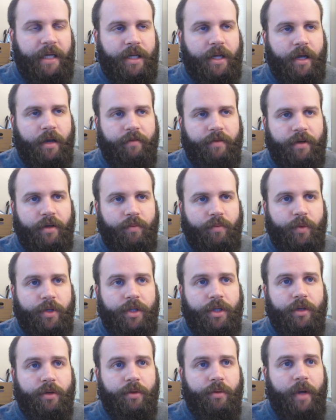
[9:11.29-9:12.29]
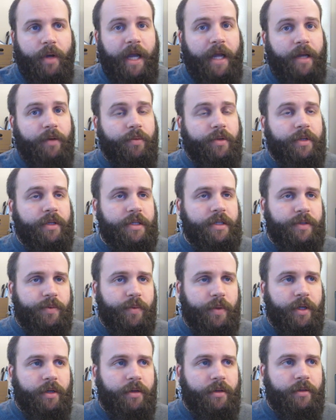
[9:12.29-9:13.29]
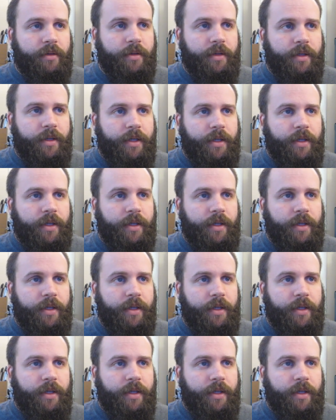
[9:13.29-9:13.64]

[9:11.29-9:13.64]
a covenant with you and with Israel."